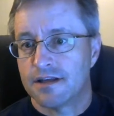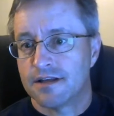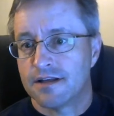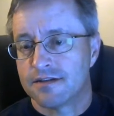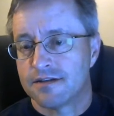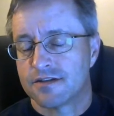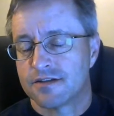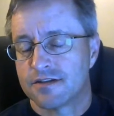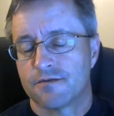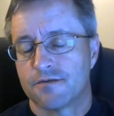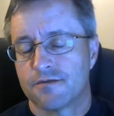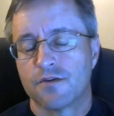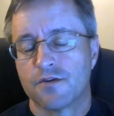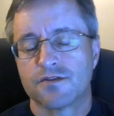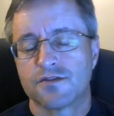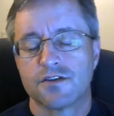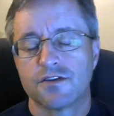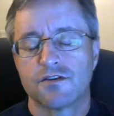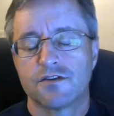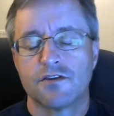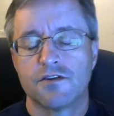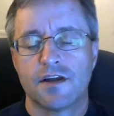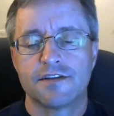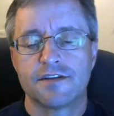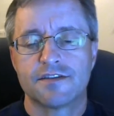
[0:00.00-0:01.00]
as those in
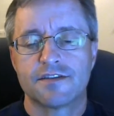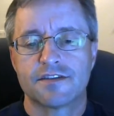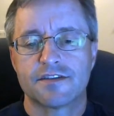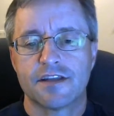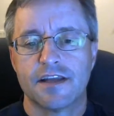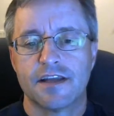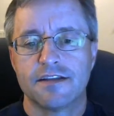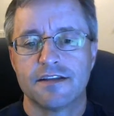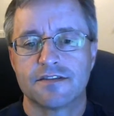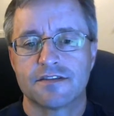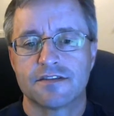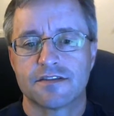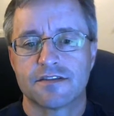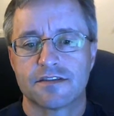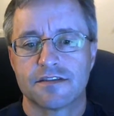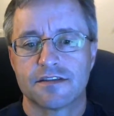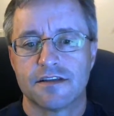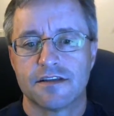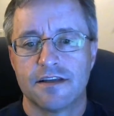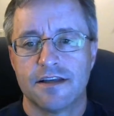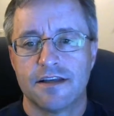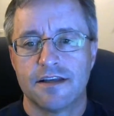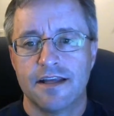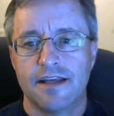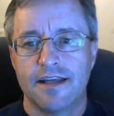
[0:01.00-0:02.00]
the United States,
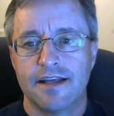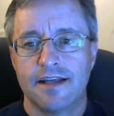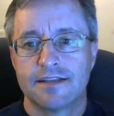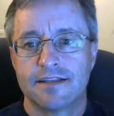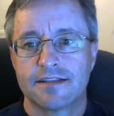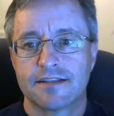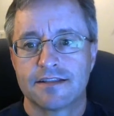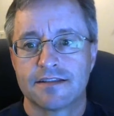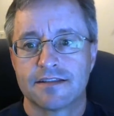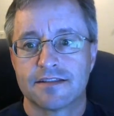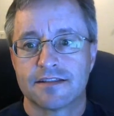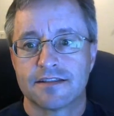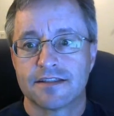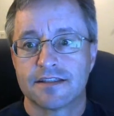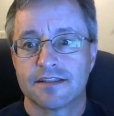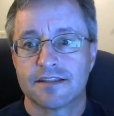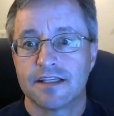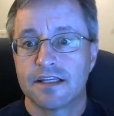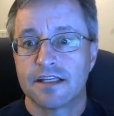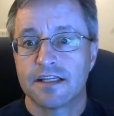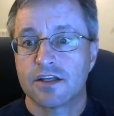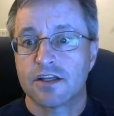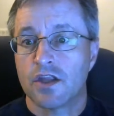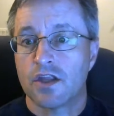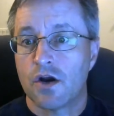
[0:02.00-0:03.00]
and to
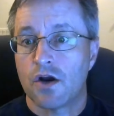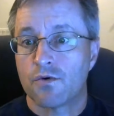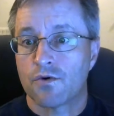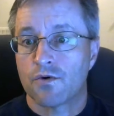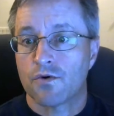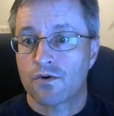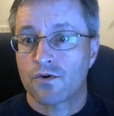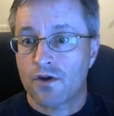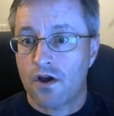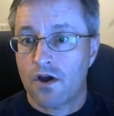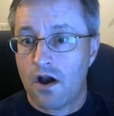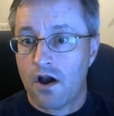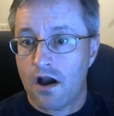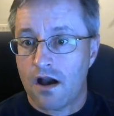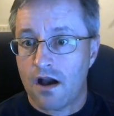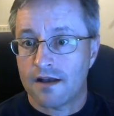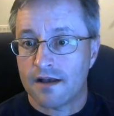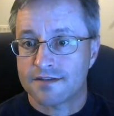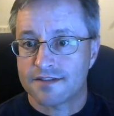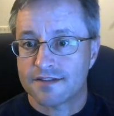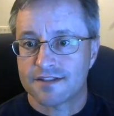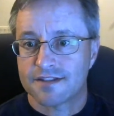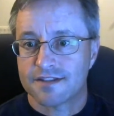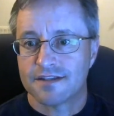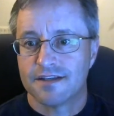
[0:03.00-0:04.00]
seek lower
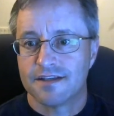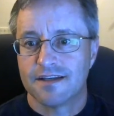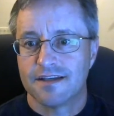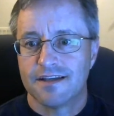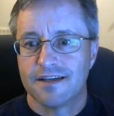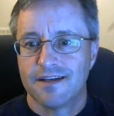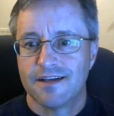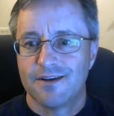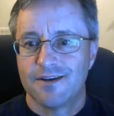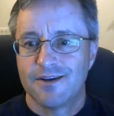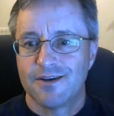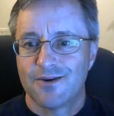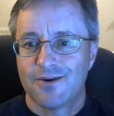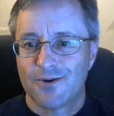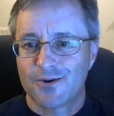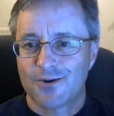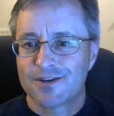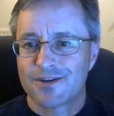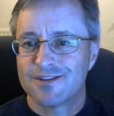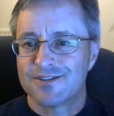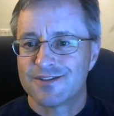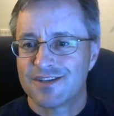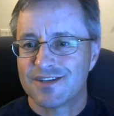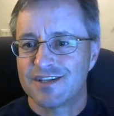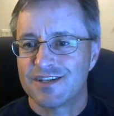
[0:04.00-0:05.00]
costs,
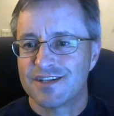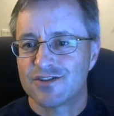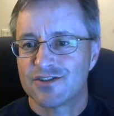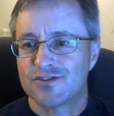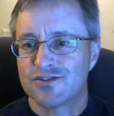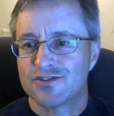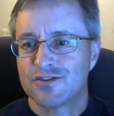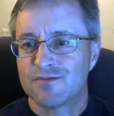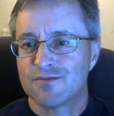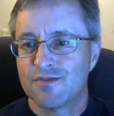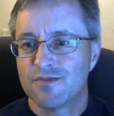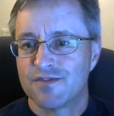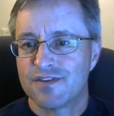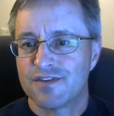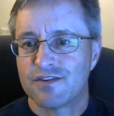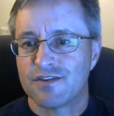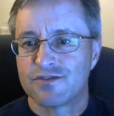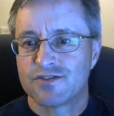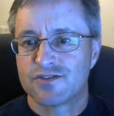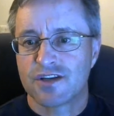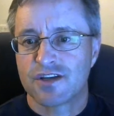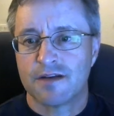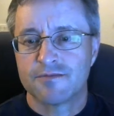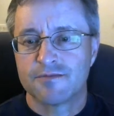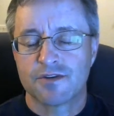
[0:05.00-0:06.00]
organizations are moving
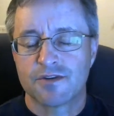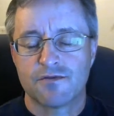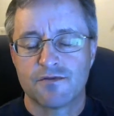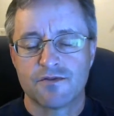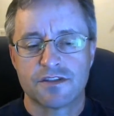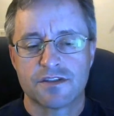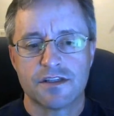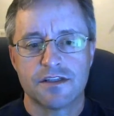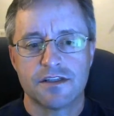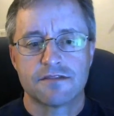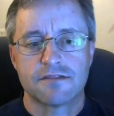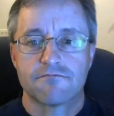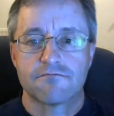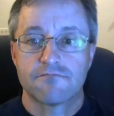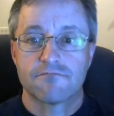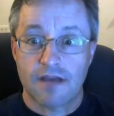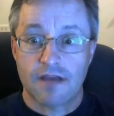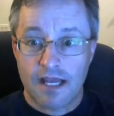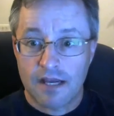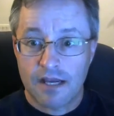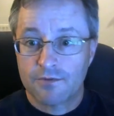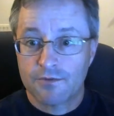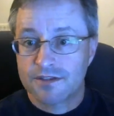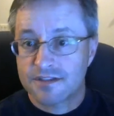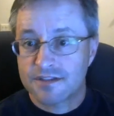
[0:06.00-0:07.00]
those jobs overseas.
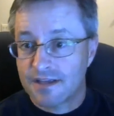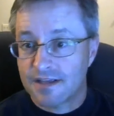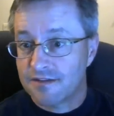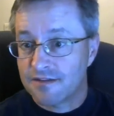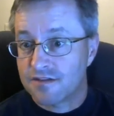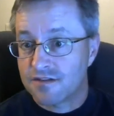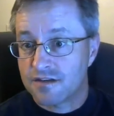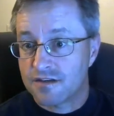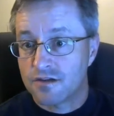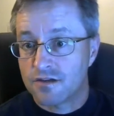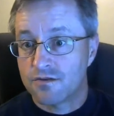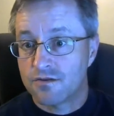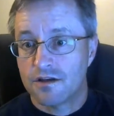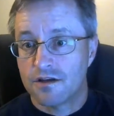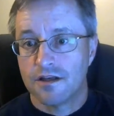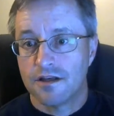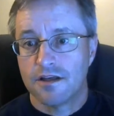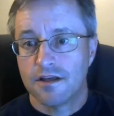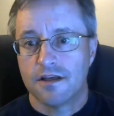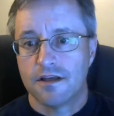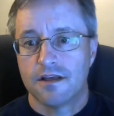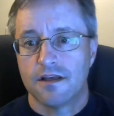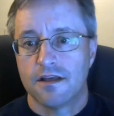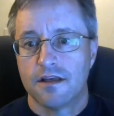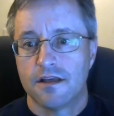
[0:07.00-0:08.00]
I always say, too,
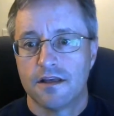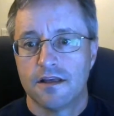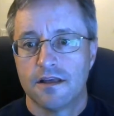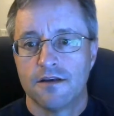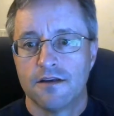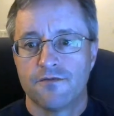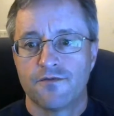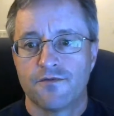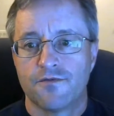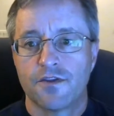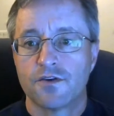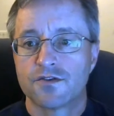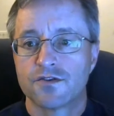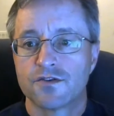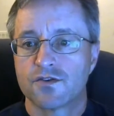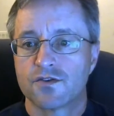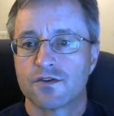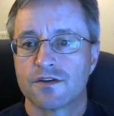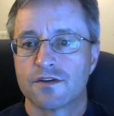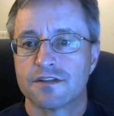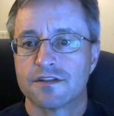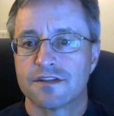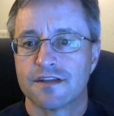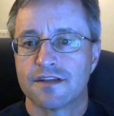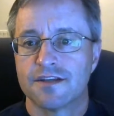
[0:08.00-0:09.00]
if those
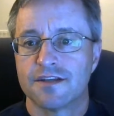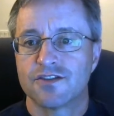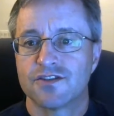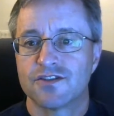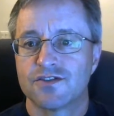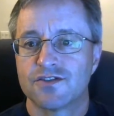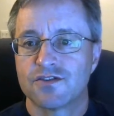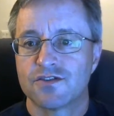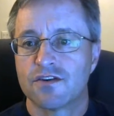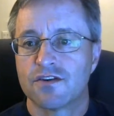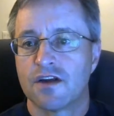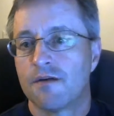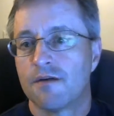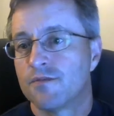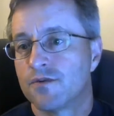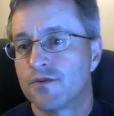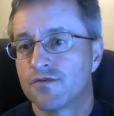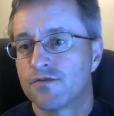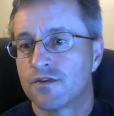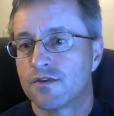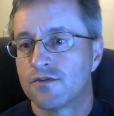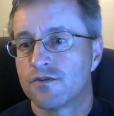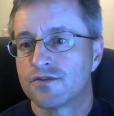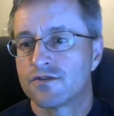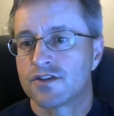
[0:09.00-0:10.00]
organizations do not
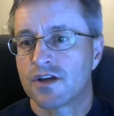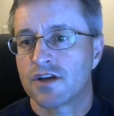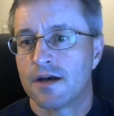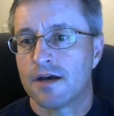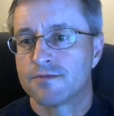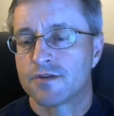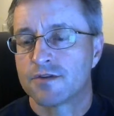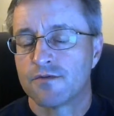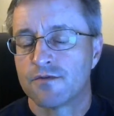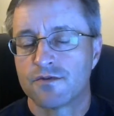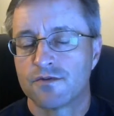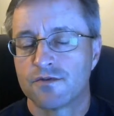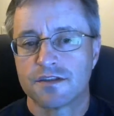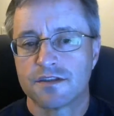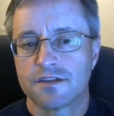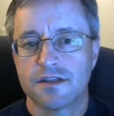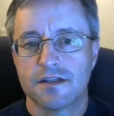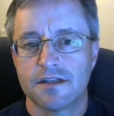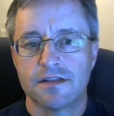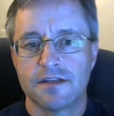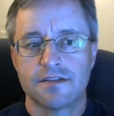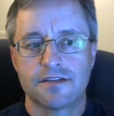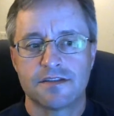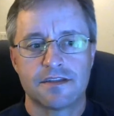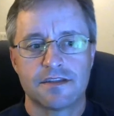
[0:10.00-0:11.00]
move those jobs
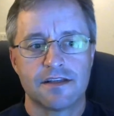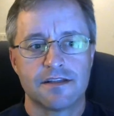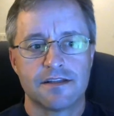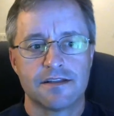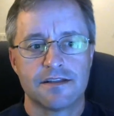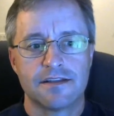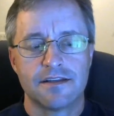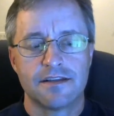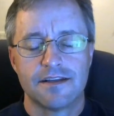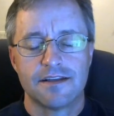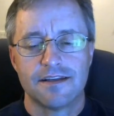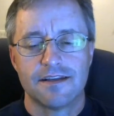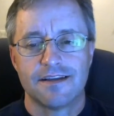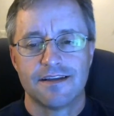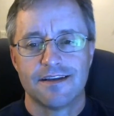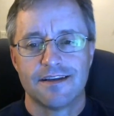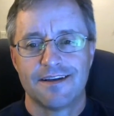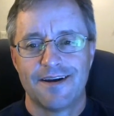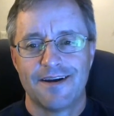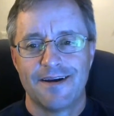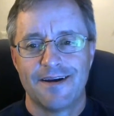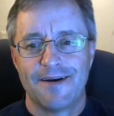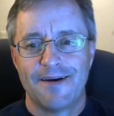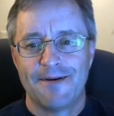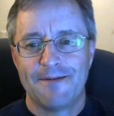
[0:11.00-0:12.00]
overseas, then
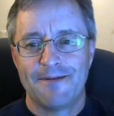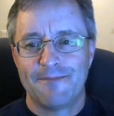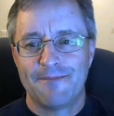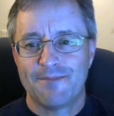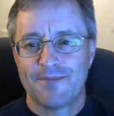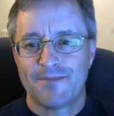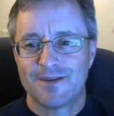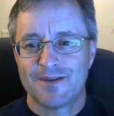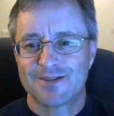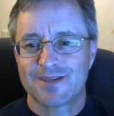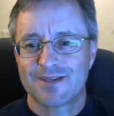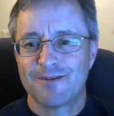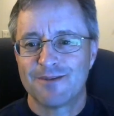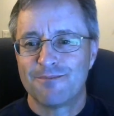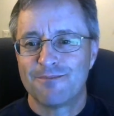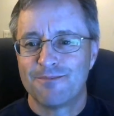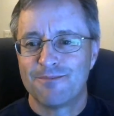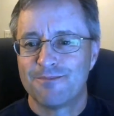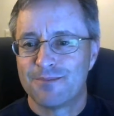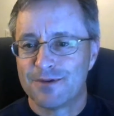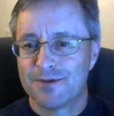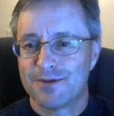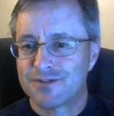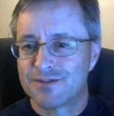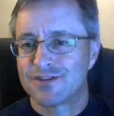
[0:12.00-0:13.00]
um, some
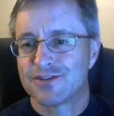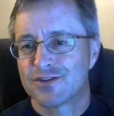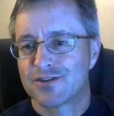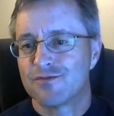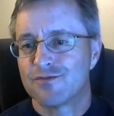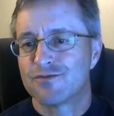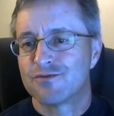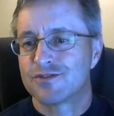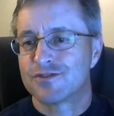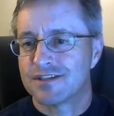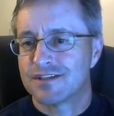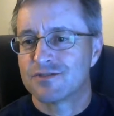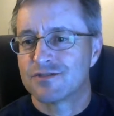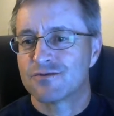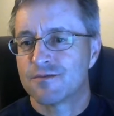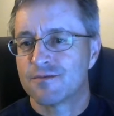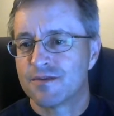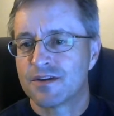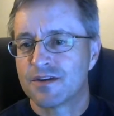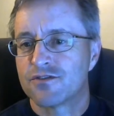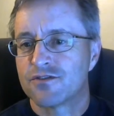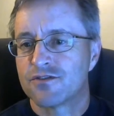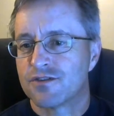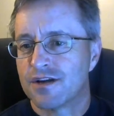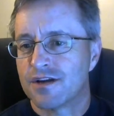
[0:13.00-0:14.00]
business overseas will
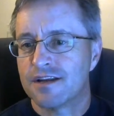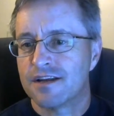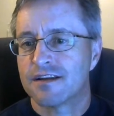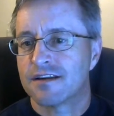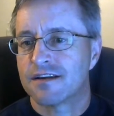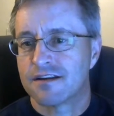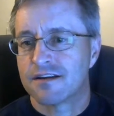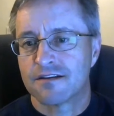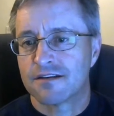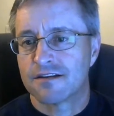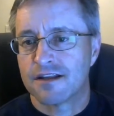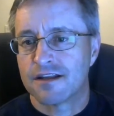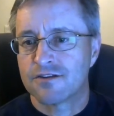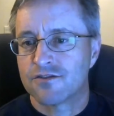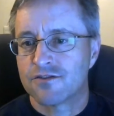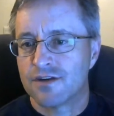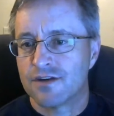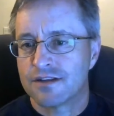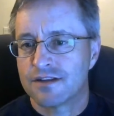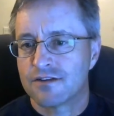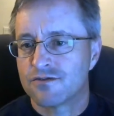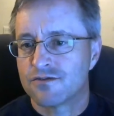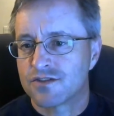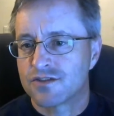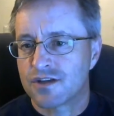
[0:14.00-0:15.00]
be created and, and
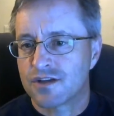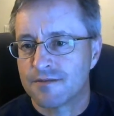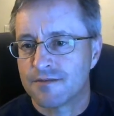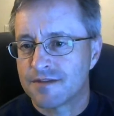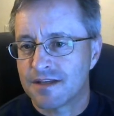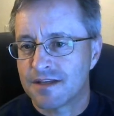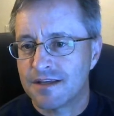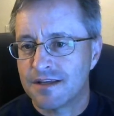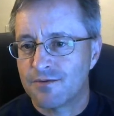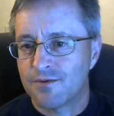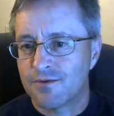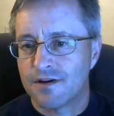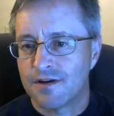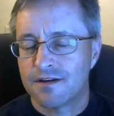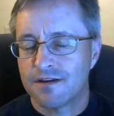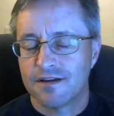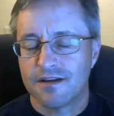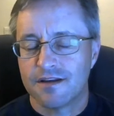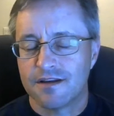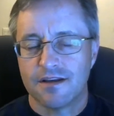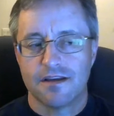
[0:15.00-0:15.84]
create those jobs anyway.